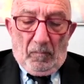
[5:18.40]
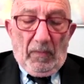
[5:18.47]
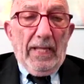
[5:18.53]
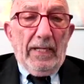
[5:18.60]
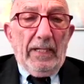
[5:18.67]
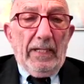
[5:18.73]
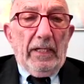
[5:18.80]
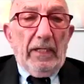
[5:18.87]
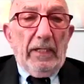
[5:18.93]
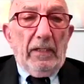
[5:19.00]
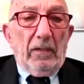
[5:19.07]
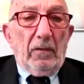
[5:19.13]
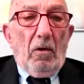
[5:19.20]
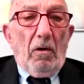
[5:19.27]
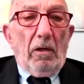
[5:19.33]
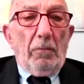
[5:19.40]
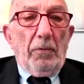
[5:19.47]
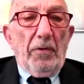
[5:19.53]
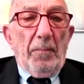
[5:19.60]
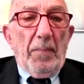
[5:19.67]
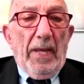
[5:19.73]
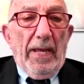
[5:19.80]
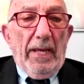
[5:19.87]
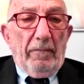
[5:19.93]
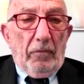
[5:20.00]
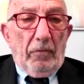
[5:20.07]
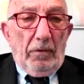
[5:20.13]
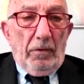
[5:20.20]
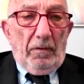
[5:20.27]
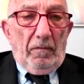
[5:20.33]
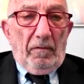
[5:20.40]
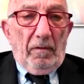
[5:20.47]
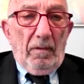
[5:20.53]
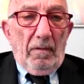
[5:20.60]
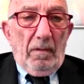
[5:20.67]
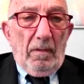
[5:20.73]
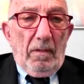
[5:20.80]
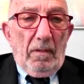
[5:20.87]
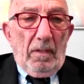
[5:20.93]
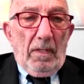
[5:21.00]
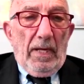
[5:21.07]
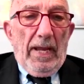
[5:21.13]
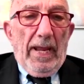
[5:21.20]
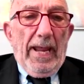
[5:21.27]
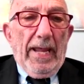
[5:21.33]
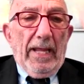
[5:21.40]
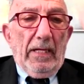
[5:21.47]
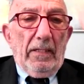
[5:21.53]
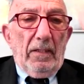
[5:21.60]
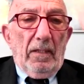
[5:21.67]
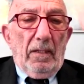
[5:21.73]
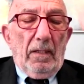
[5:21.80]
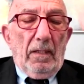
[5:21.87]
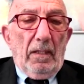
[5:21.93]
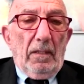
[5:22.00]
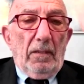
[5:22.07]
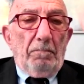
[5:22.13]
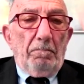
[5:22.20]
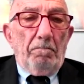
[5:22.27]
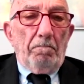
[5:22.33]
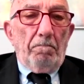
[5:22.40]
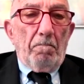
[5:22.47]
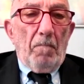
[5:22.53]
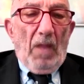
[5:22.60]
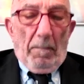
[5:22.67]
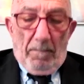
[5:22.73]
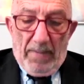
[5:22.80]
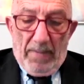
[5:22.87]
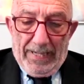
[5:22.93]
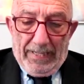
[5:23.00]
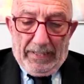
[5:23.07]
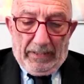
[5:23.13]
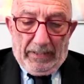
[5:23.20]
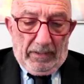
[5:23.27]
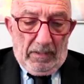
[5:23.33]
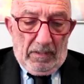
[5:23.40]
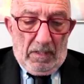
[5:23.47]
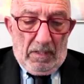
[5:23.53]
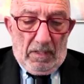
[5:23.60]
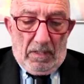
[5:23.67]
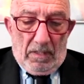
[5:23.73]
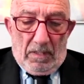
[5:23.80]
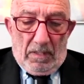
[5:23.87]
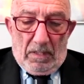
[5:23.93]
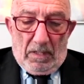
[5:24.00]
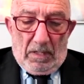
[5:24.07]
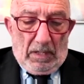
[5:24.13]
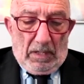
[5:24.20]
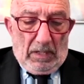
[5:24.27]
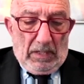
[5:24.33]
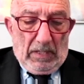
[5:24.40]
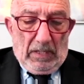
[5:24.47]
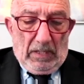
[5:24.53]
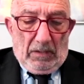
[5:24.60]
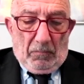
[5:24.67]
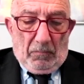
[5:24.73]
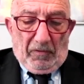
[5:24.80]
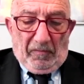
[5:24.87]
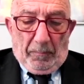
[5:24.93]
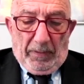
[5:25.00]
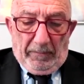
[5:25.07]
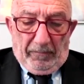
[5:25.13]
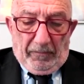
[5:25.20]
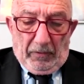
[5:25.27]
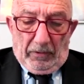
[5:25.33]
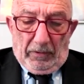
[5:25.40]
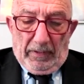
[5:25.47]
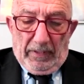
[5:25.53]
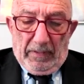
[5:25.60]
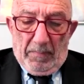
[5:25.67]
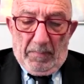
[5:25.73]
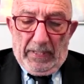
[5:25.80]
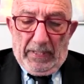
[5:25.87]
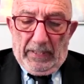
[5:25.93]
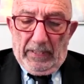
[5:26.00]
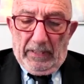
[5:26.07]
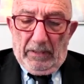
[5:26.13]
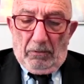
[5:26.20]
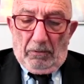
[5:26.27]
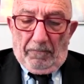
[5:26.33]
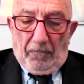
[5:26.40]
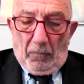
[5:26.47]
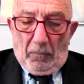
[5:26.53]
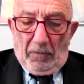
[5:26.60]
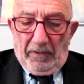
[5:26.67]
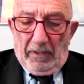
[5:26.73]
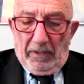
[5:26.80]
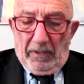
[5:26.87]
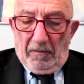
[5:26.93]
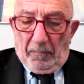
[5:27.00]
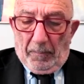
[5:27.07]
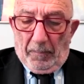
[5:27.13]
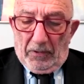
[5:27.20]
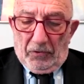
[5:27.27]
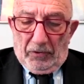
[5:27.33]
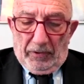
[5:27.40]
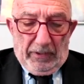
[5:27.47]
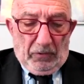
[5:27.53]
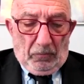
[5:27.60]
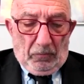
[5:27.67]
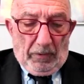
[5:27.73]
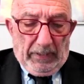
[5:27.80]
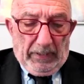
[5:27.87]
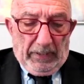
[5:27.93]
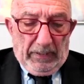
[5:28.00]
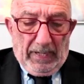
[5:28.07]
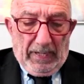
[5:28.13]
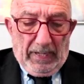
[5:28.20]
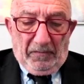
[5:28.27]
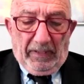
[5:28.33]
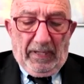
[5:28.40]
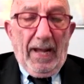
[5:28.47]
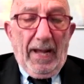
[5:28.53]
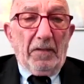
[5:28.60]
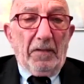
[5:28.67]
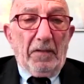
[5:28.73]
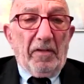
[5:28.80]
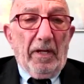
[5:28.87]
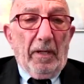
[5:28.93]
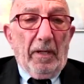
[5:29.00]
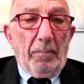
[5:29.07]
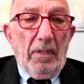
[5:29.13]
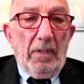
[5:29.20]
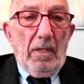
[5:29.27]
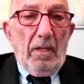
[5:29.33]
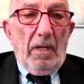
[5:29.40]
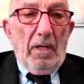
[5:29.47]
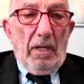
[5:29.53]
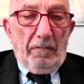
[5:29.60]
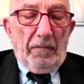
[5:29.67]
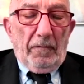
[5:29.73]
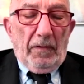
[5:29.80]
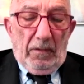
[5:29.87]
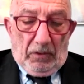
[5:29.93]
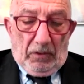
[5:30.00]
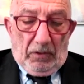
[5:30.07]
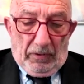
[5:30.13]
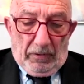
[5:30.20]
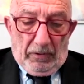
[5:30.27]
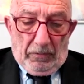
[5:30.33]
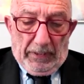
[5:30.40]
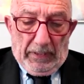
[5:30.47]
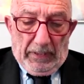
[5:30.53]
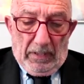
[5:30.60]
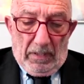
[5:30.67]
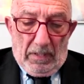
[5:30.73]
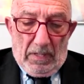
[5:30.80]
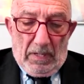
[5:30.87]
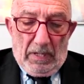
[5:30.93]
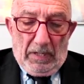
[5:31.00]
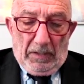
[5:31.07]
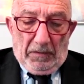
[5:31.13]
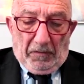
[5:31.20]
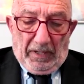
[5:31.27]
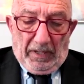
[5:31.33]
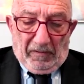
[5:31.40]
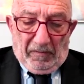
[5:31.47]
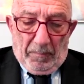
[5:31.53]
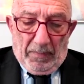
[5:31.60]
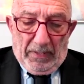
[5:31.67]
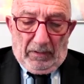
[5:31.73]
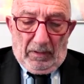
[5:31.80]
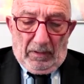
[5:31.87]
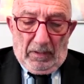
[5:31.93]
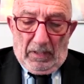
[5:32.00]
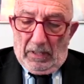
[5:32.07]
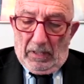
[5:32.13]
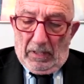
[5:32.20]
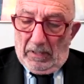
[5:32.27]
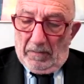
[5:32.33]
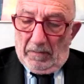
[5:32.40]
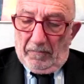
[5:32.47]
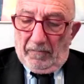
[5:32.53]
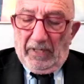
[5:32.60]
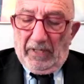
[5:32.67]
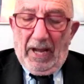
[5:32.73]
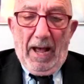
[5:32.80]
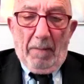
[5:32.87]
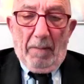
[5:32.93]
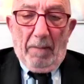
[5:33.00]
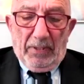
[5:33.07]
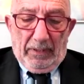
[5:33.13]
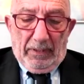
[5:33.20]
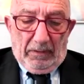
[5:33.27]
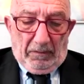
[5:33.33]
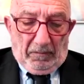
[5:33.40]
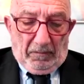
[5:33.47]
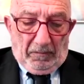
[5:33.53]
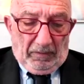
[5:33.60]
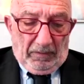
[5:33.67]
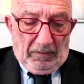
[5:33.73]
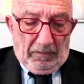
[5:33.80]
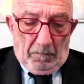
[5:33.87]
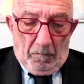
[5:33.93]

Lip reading: Enneking, along with Everts and Mencken, was pivotal in making or forcing our specialty to recognize the concept of continuing assessment of competence.